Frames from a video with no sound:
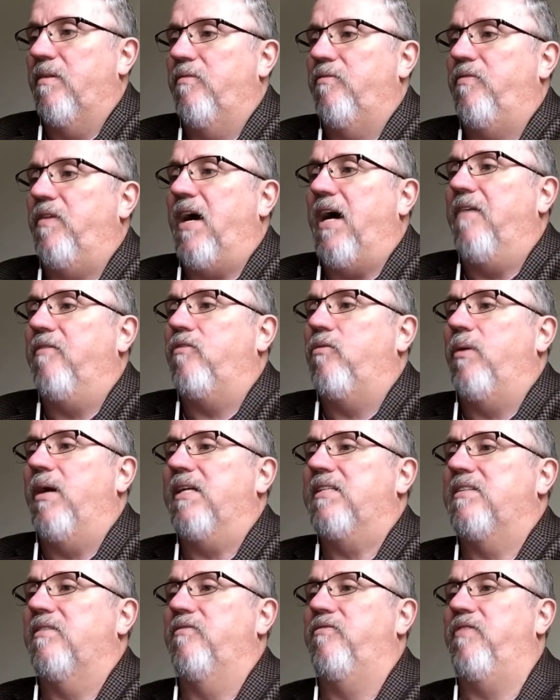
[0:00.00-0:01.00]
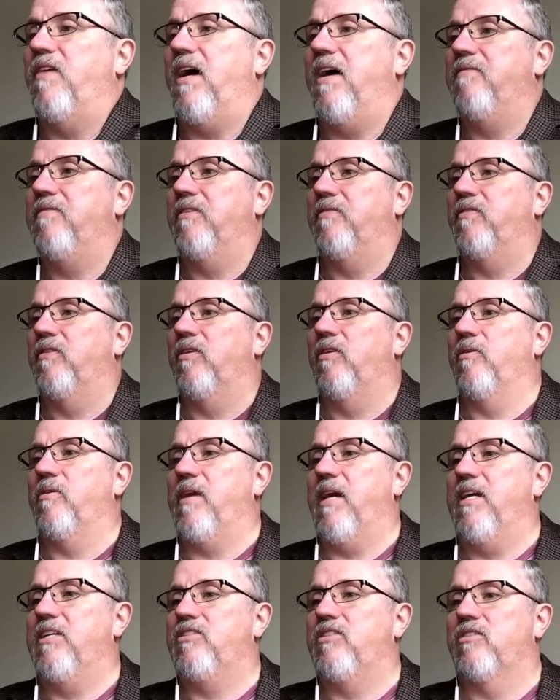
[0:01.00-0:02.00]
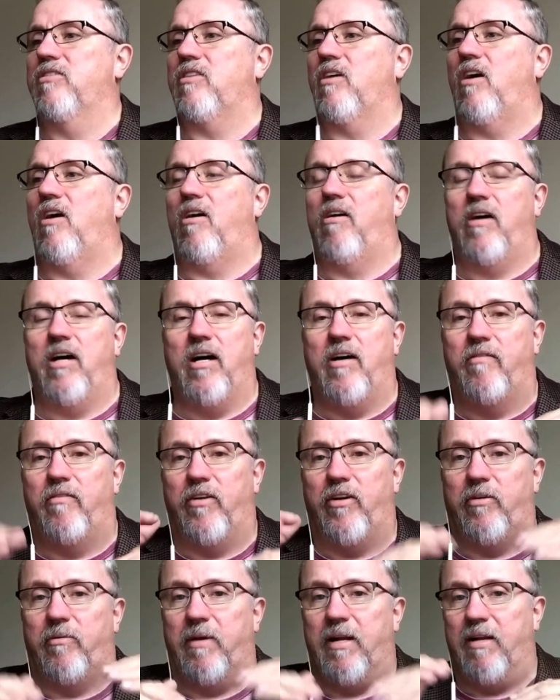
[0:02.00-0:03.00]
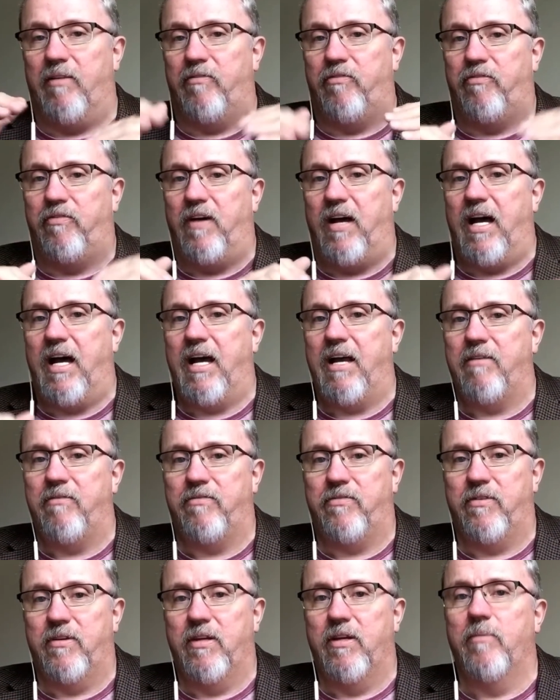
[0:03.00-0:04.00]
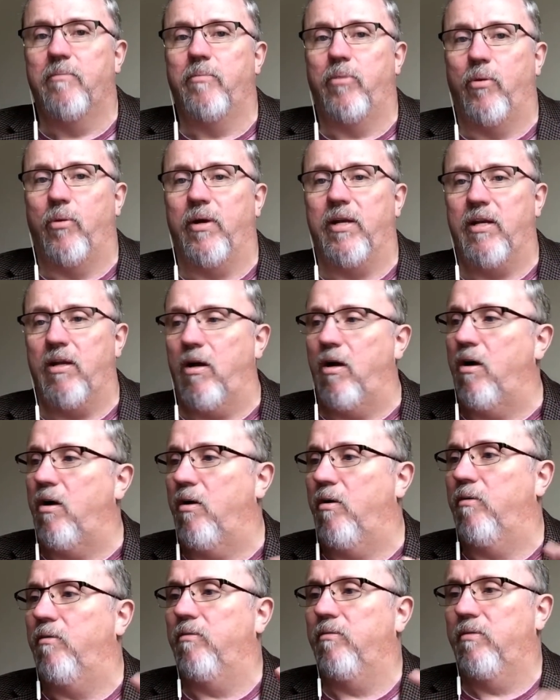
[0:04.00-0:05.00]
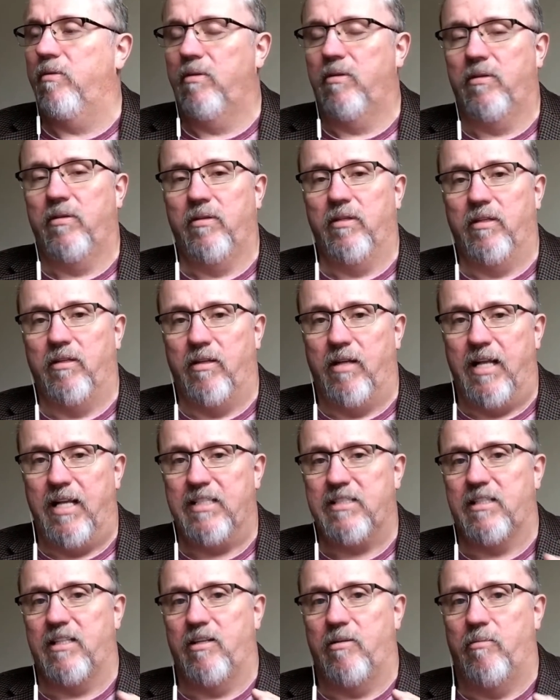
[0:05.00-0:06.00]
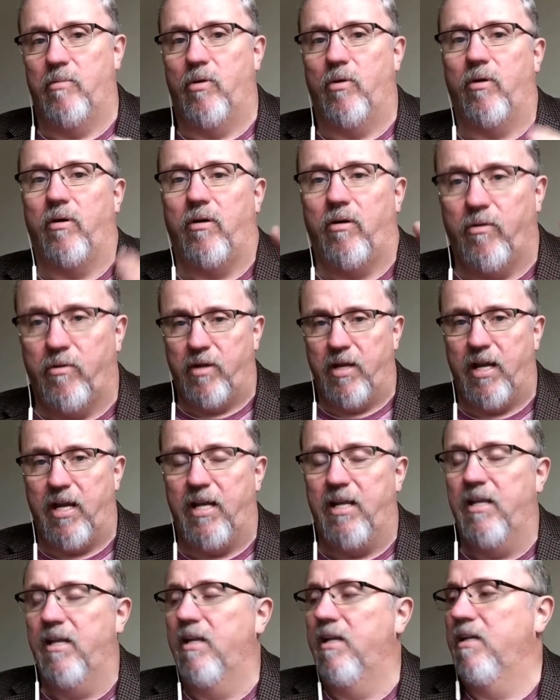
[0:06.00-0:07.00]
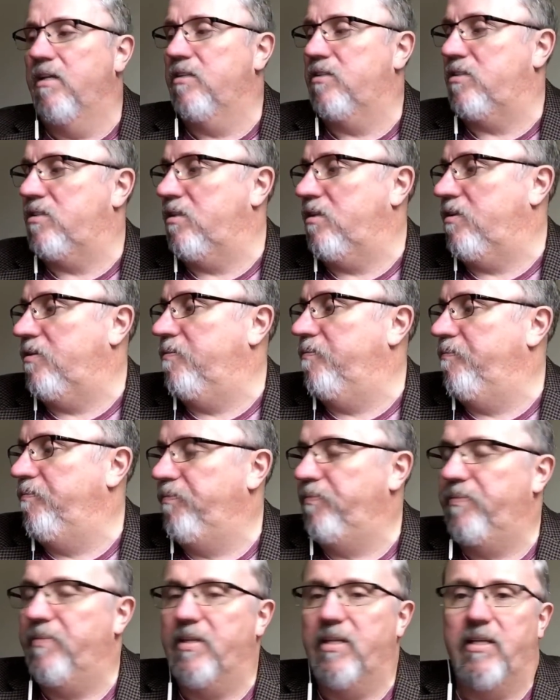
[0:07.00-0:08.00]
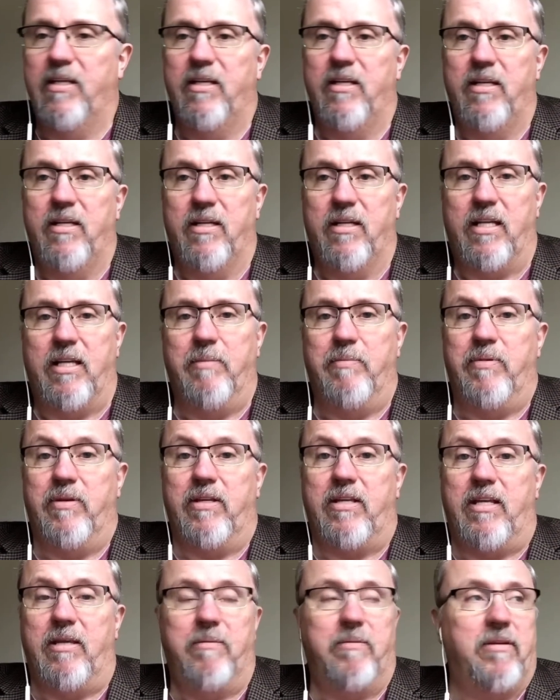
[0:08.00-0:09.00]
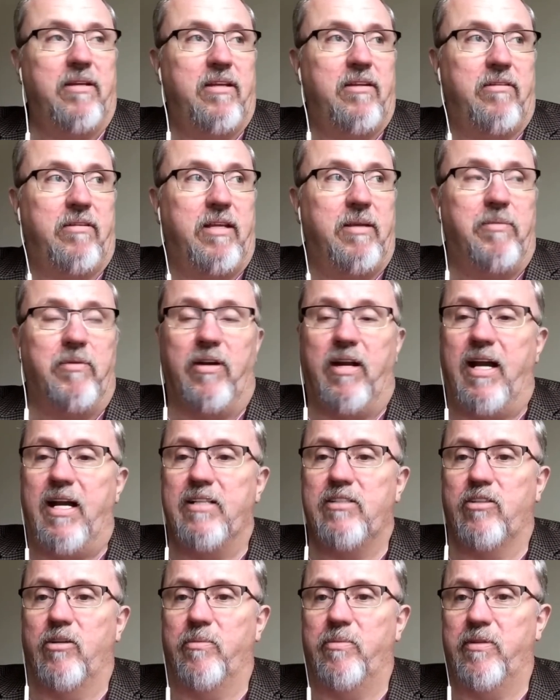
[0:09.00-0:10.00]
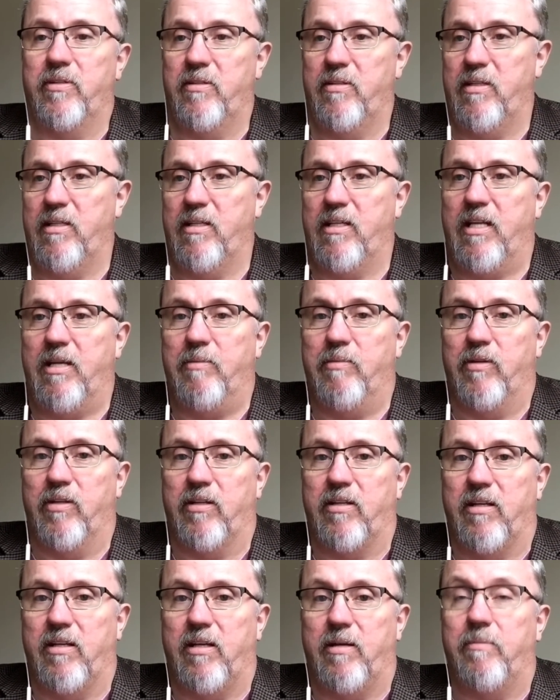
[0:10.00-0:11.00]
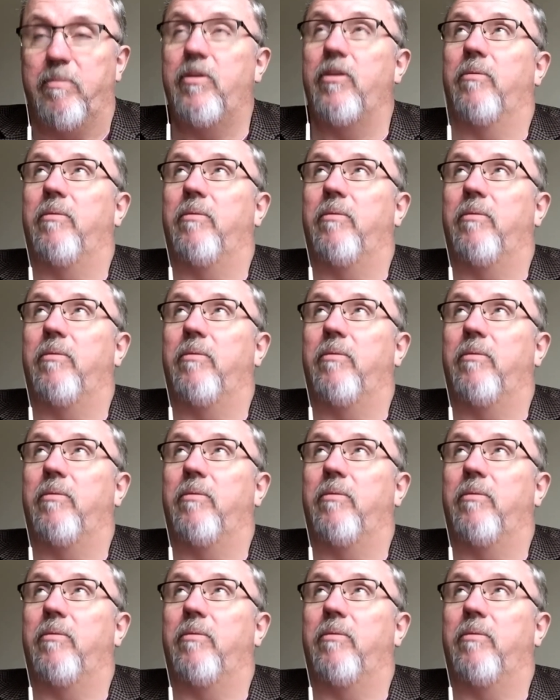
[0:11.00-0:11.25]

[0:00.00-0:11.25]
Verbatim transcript: five quakes in five different locations, all hovering around five point oh, little less, little more, okay? So Keep, keep, you know, keep your eyes open and keep looking up. Your